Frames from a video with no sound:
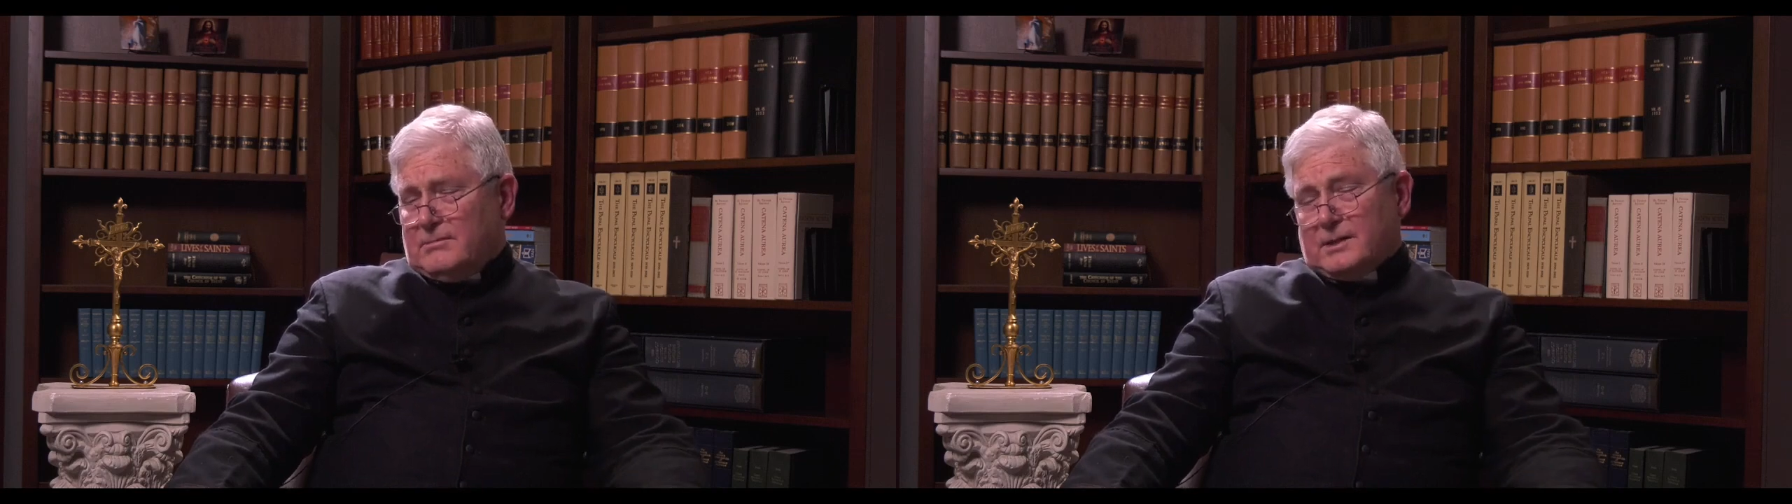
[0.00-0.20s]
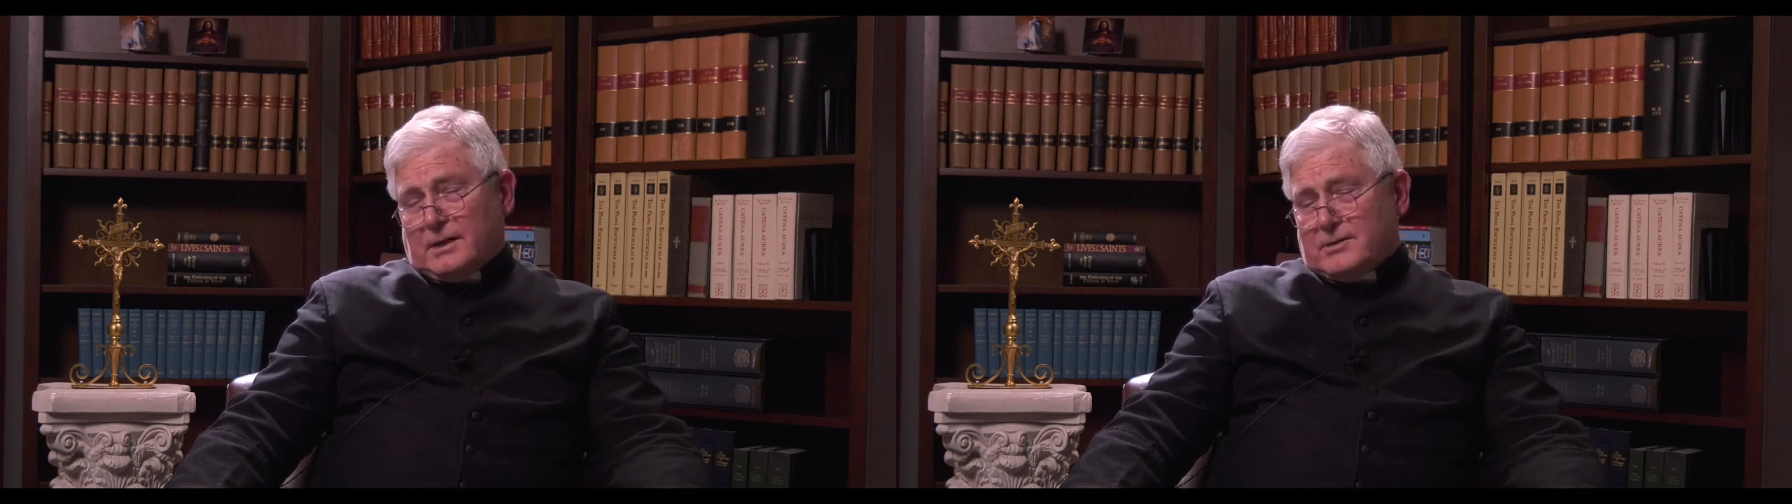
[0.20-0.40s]

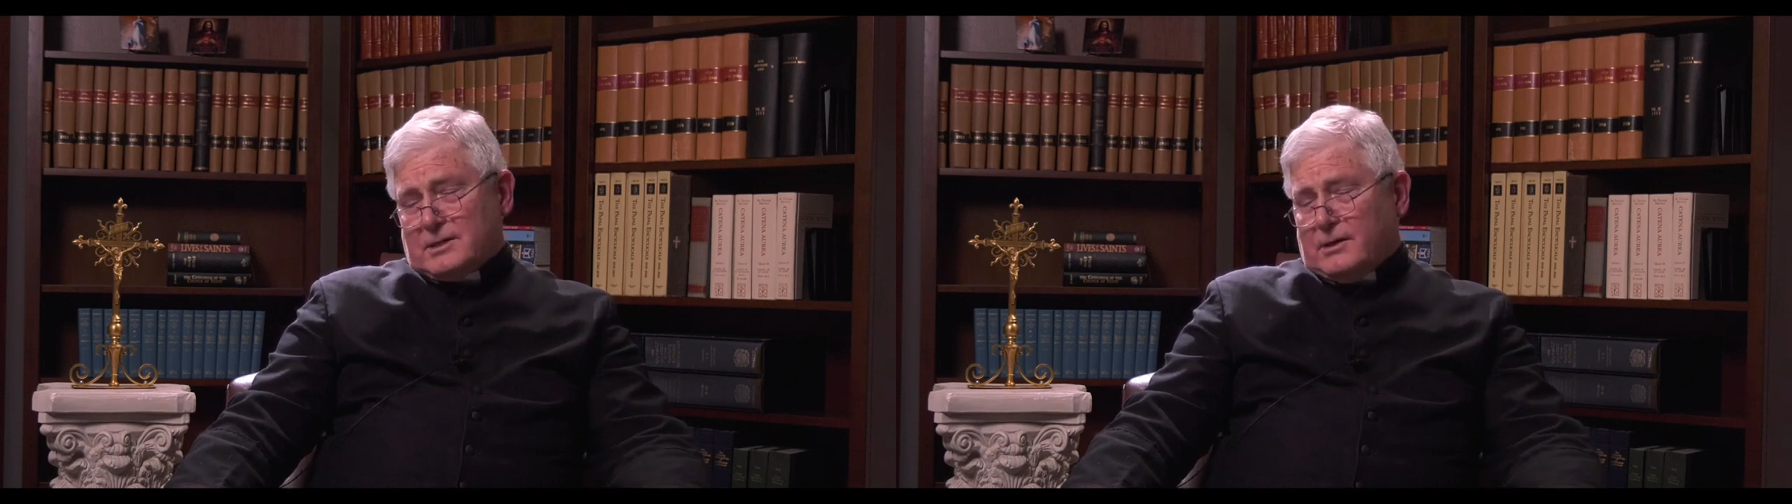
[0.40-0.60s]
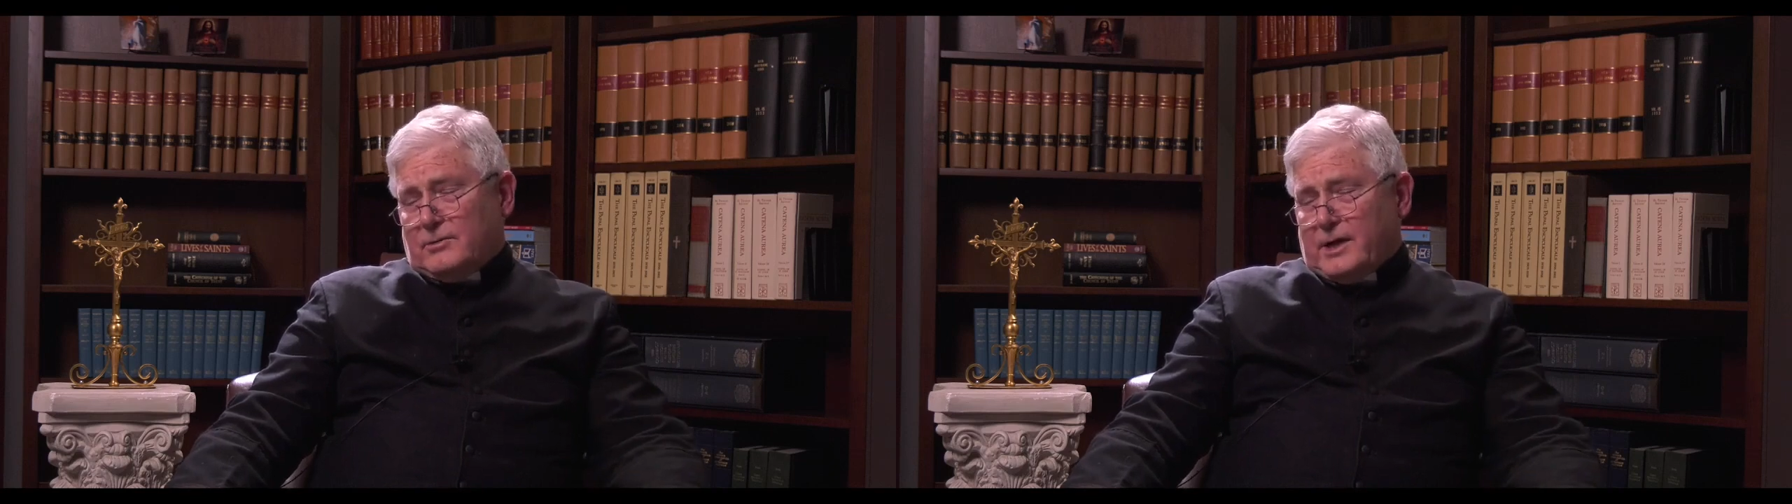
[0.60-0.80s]
Well, there
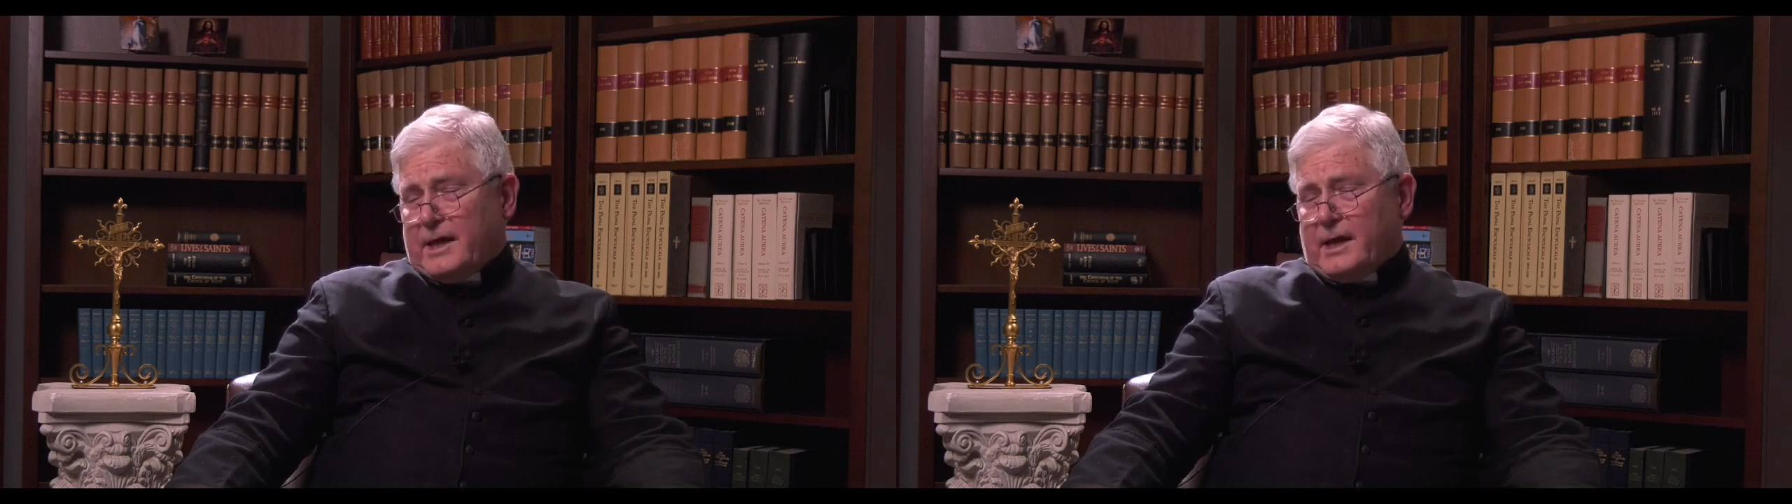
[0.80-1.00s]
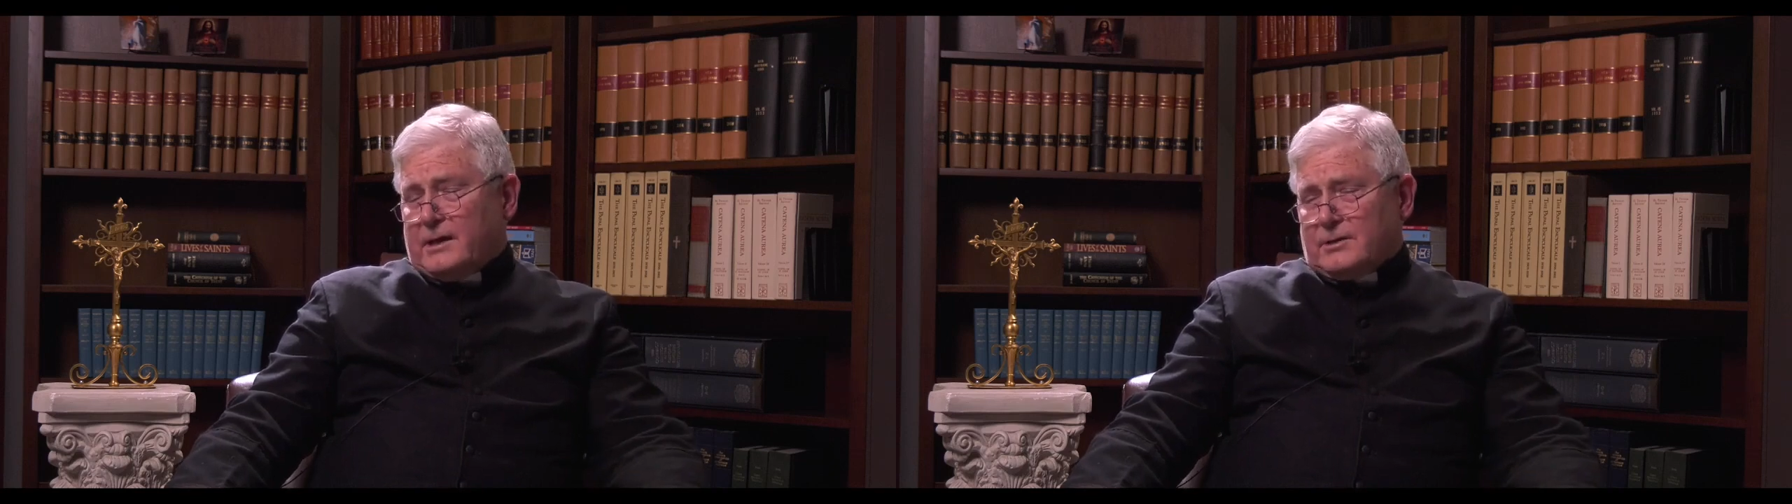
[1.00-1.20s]
is our Lord
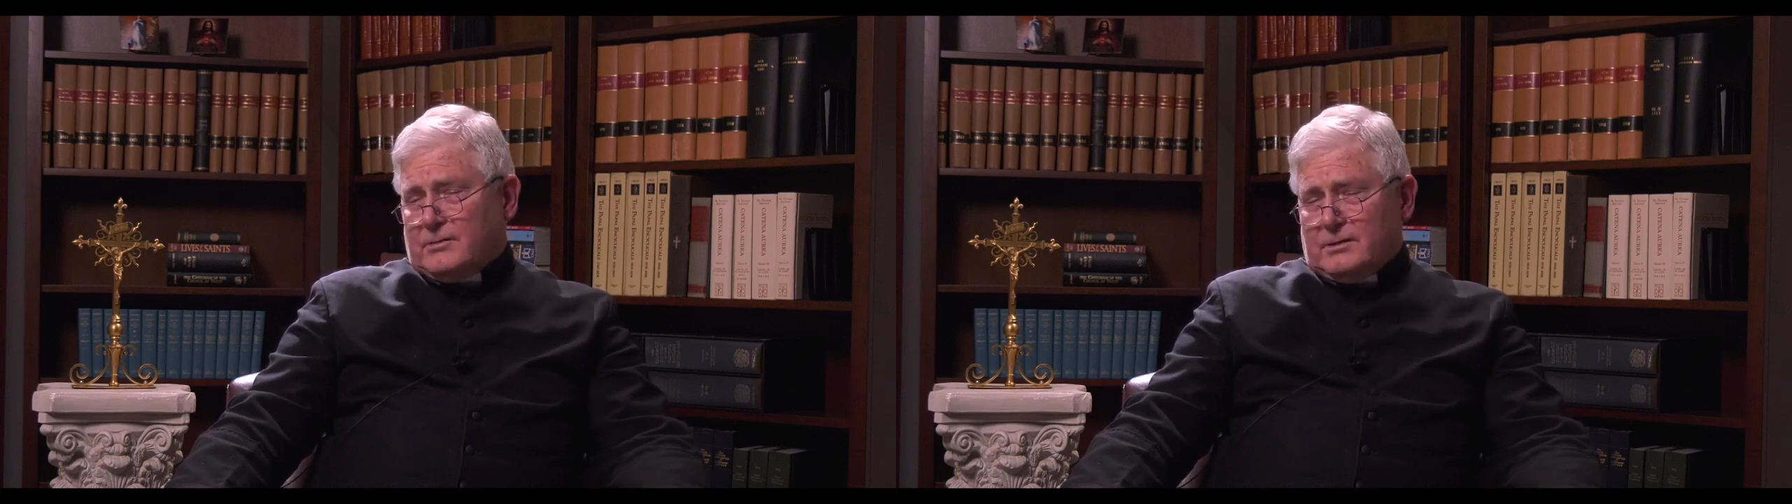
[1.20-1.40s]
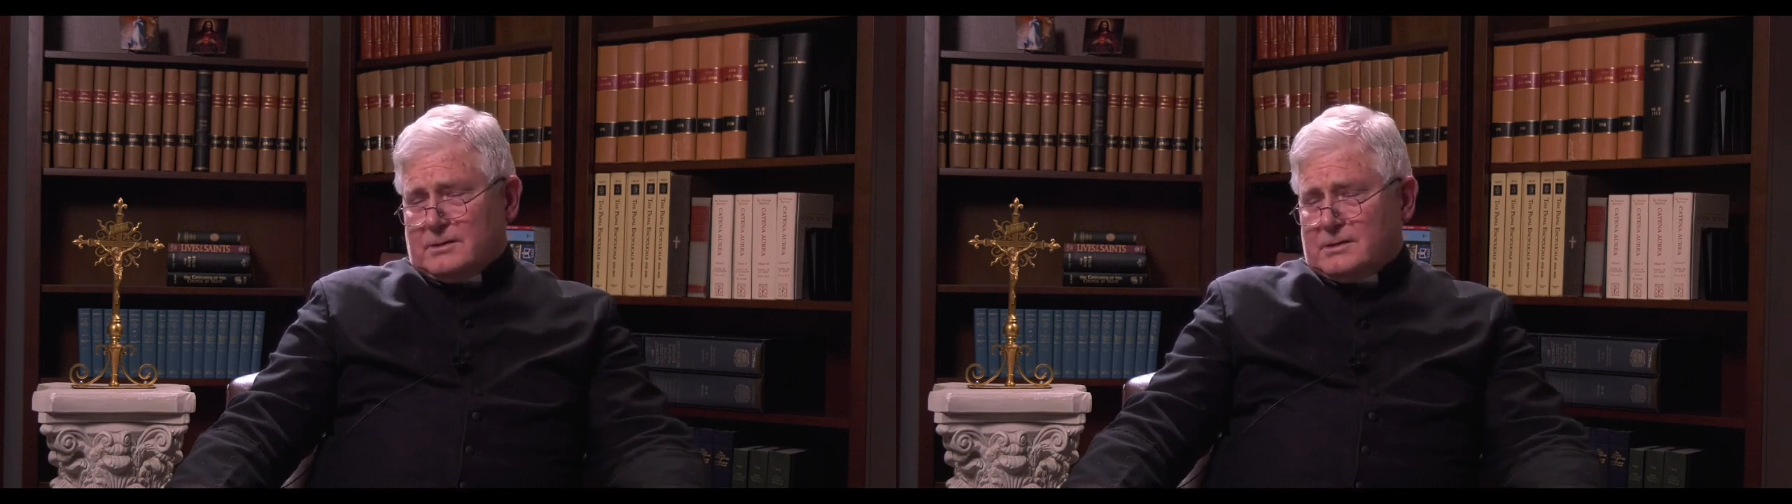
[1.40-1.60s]
hanging on the
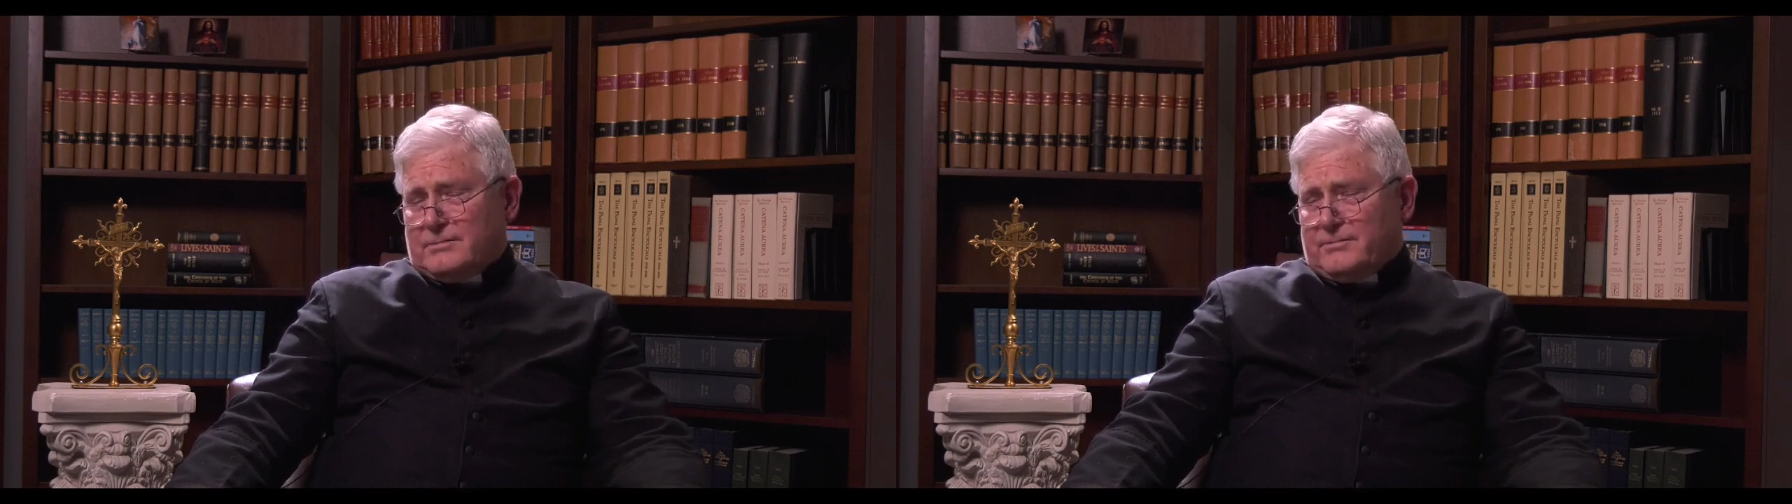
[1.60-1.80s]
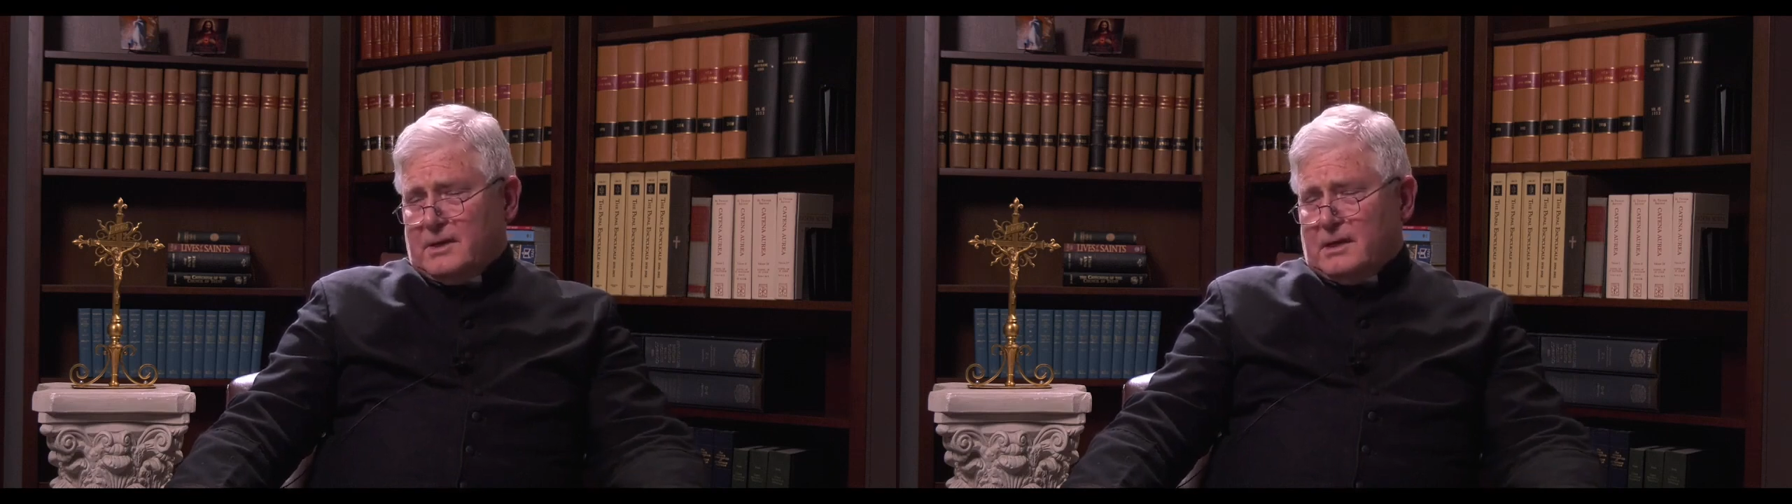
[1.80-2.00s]
cross.